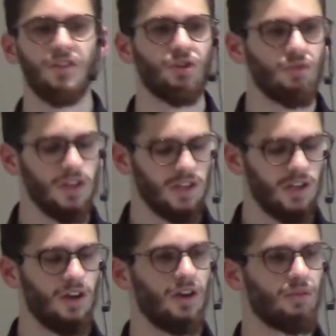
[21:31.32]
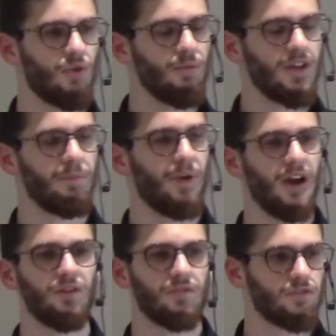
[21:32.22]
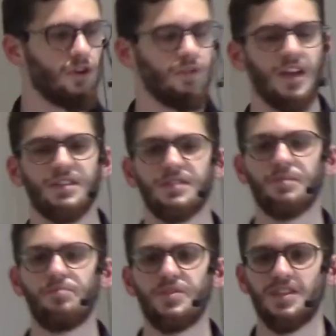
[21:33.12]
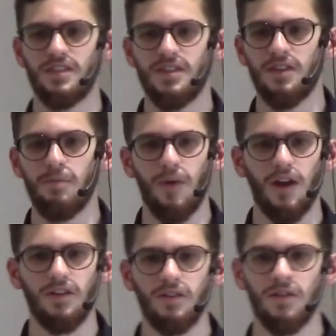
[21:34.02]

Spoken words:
the Greek Roman Empire, known as Byzantine Empire.